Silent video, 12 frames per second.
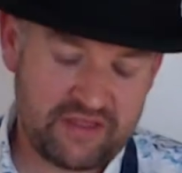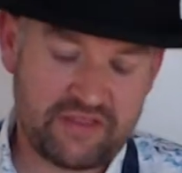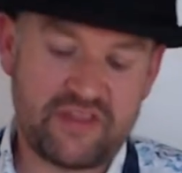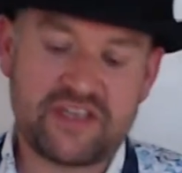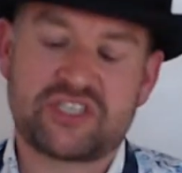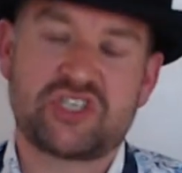
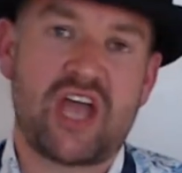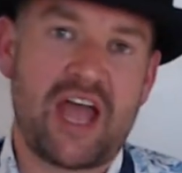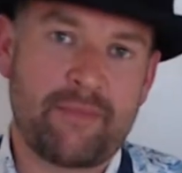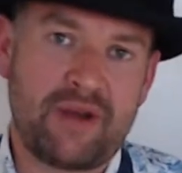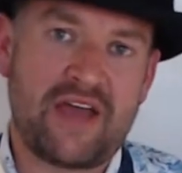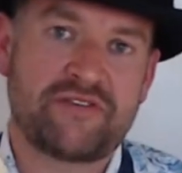This
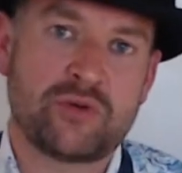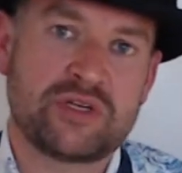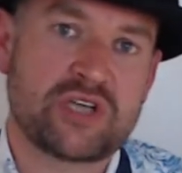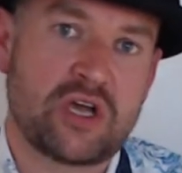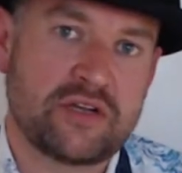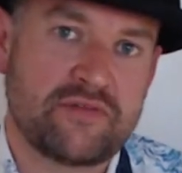chap, left to
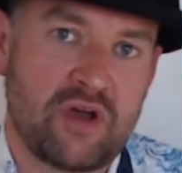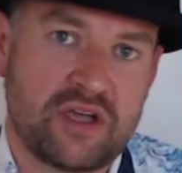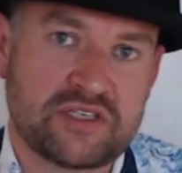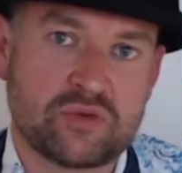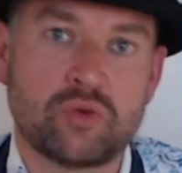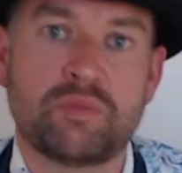its own
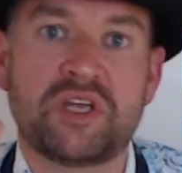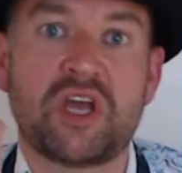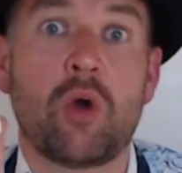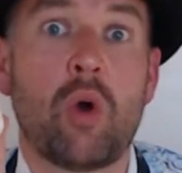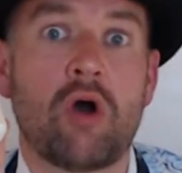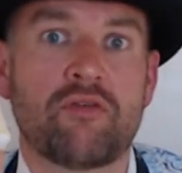devices, would
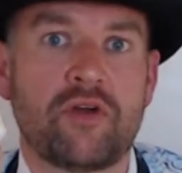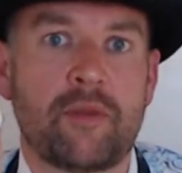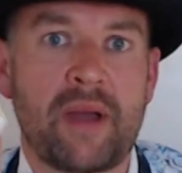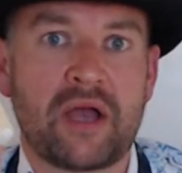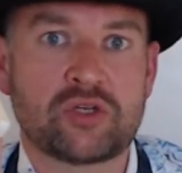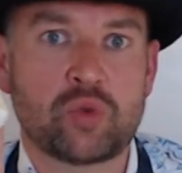go off in
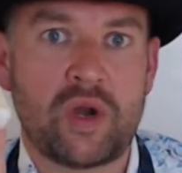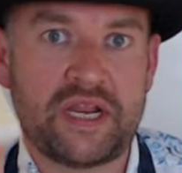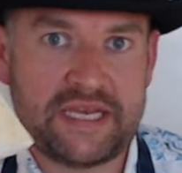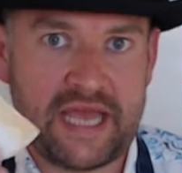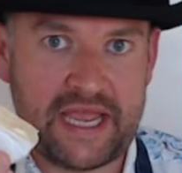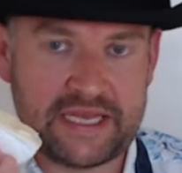about
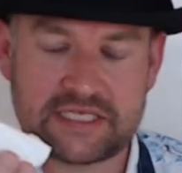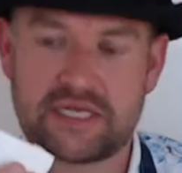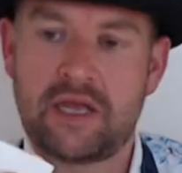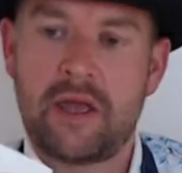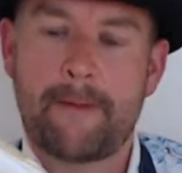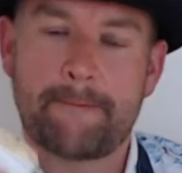20 days.
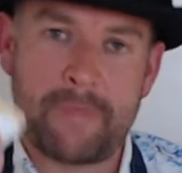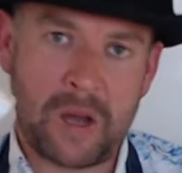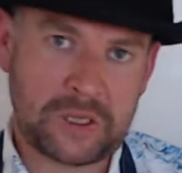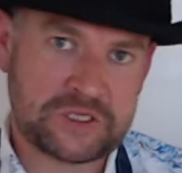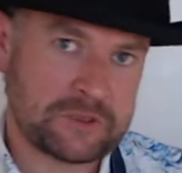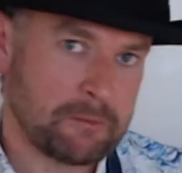
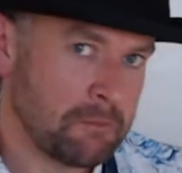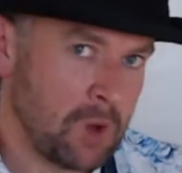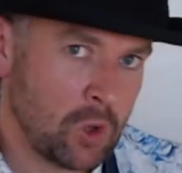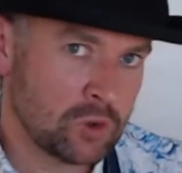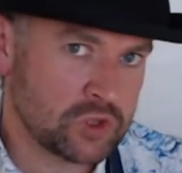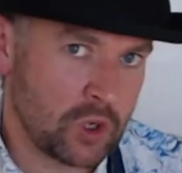Bung some
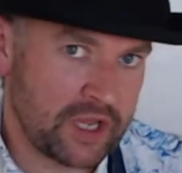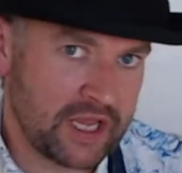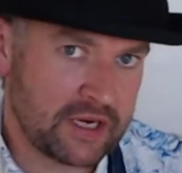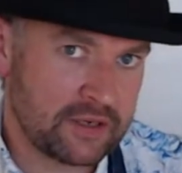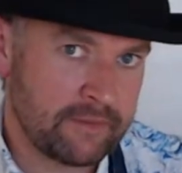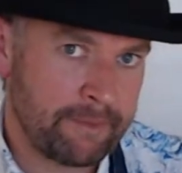mold on
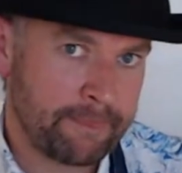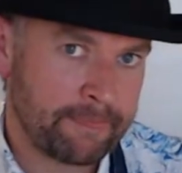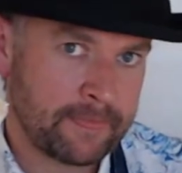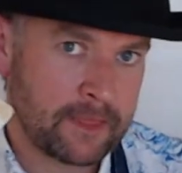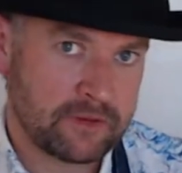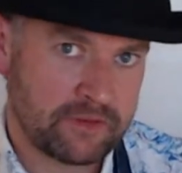it,
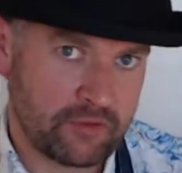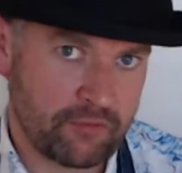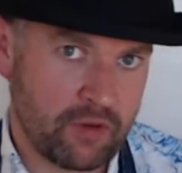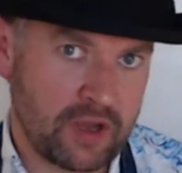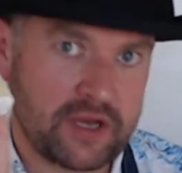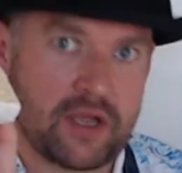the
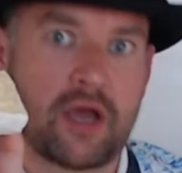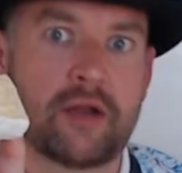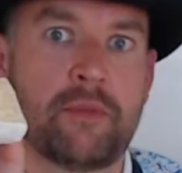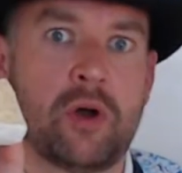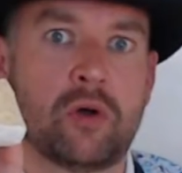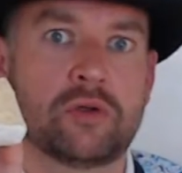right kind
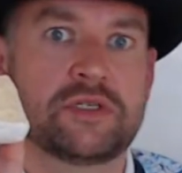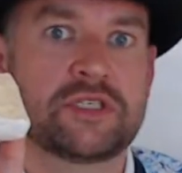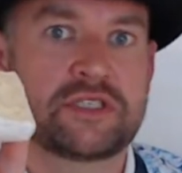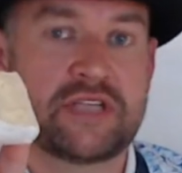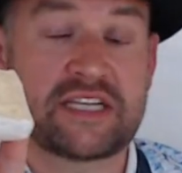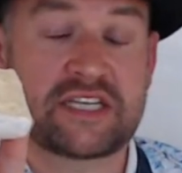of mold.
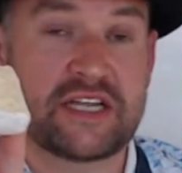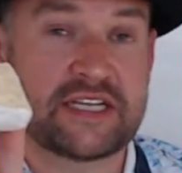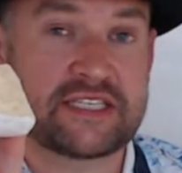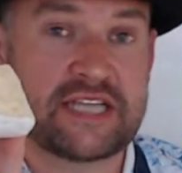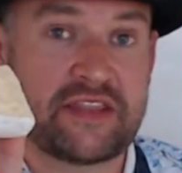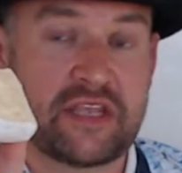That's going to
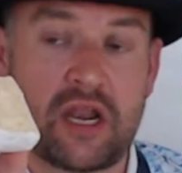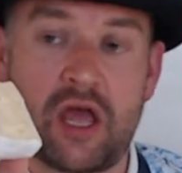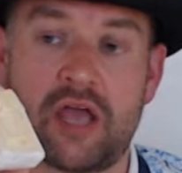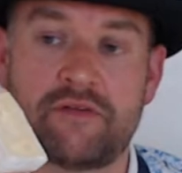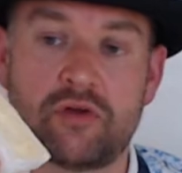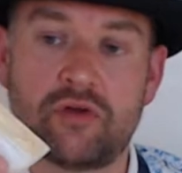extend the
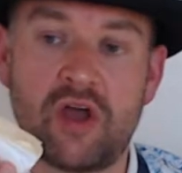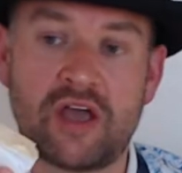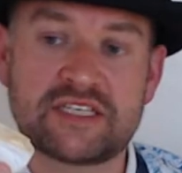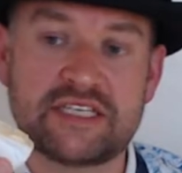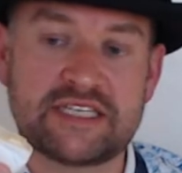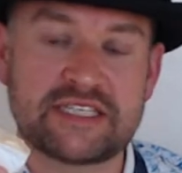life. You're
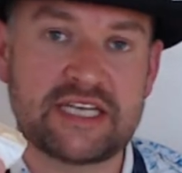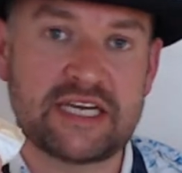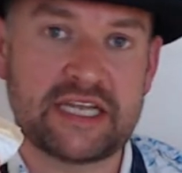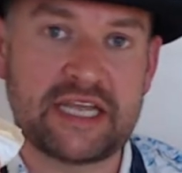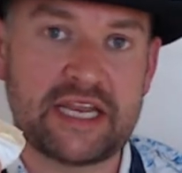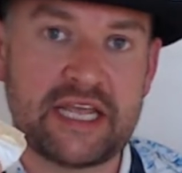nicely
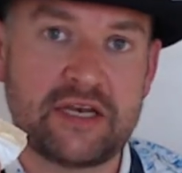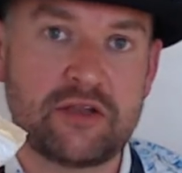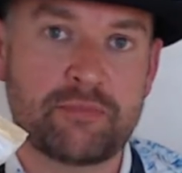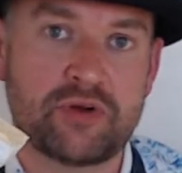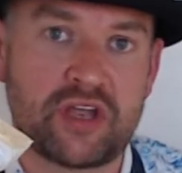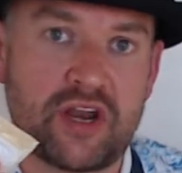sealing it in.
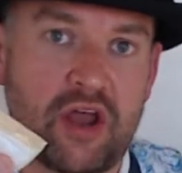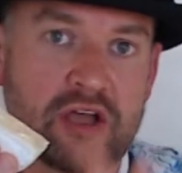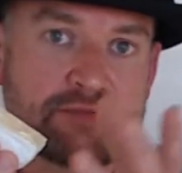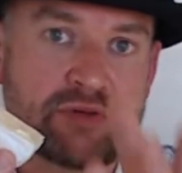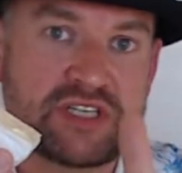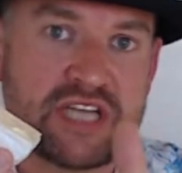You're putting a
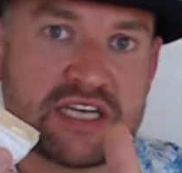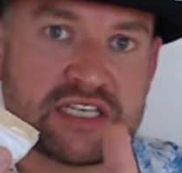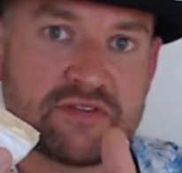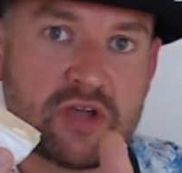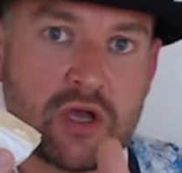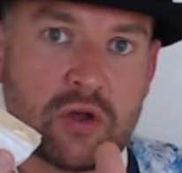nice
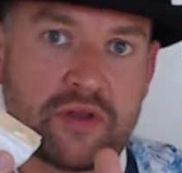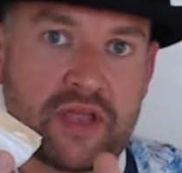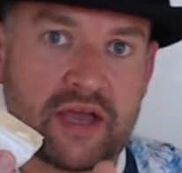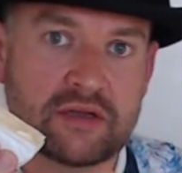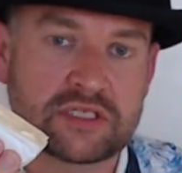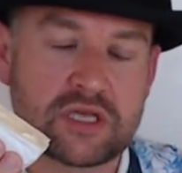protective coat on
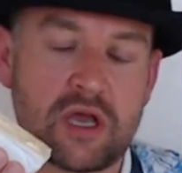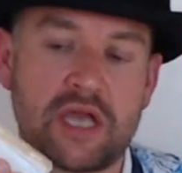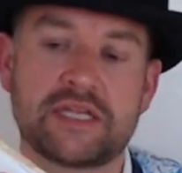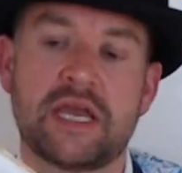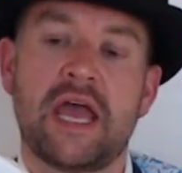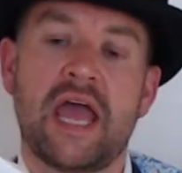the
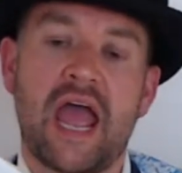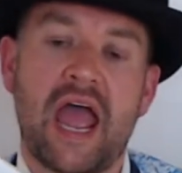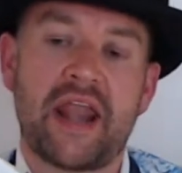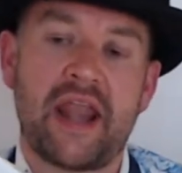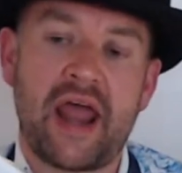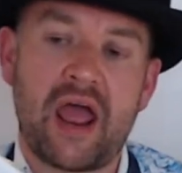outside.
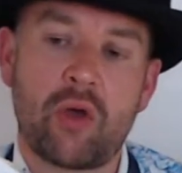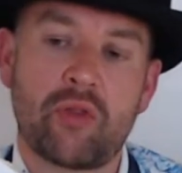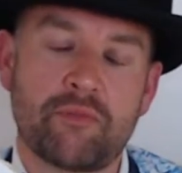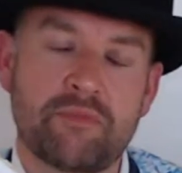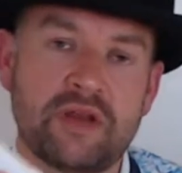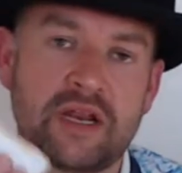And now the
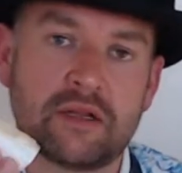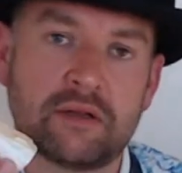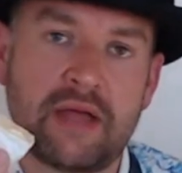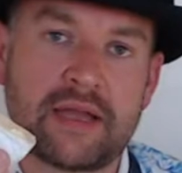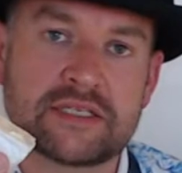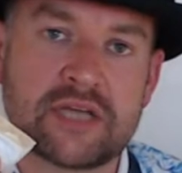little
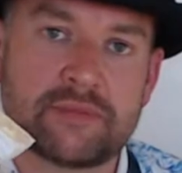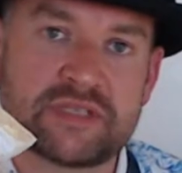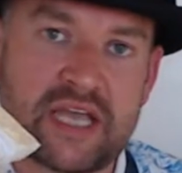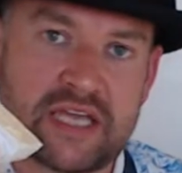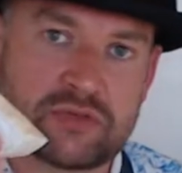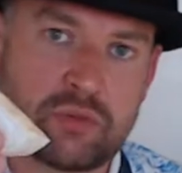enzymes are
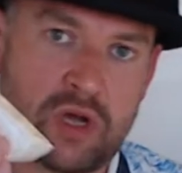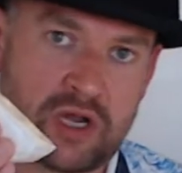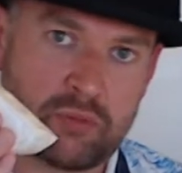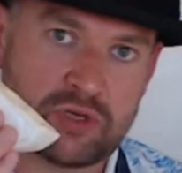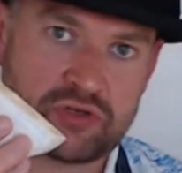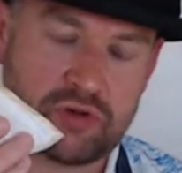getting to work
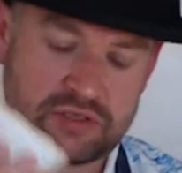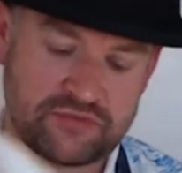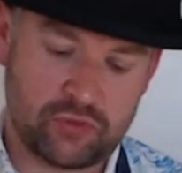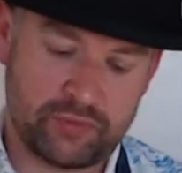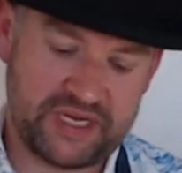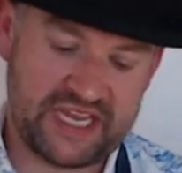and we're
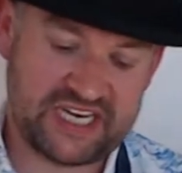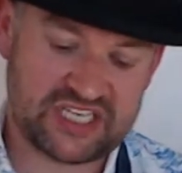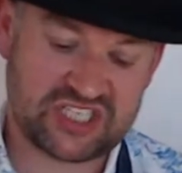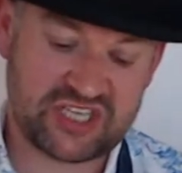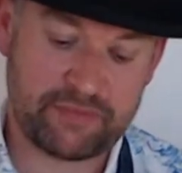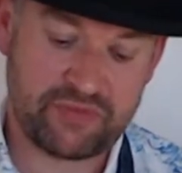transforming it into
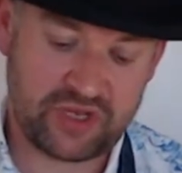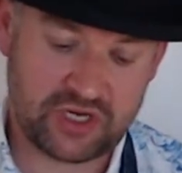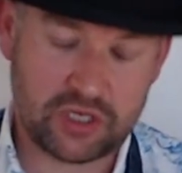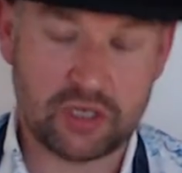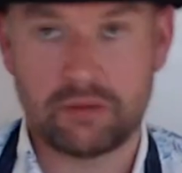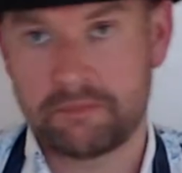something
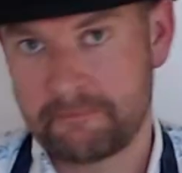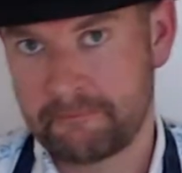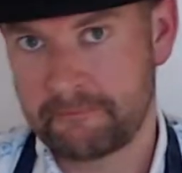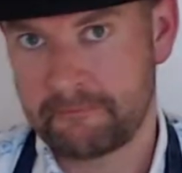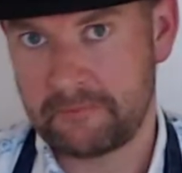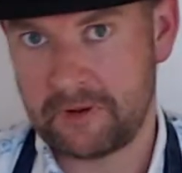new.
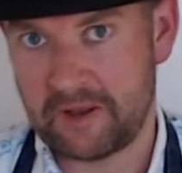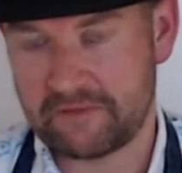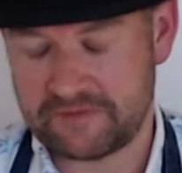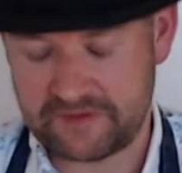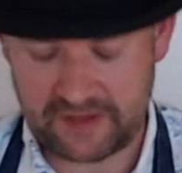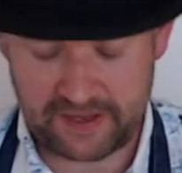
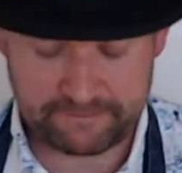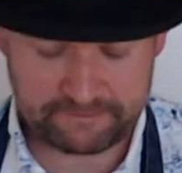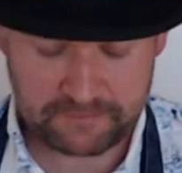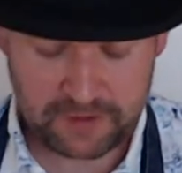Loving that.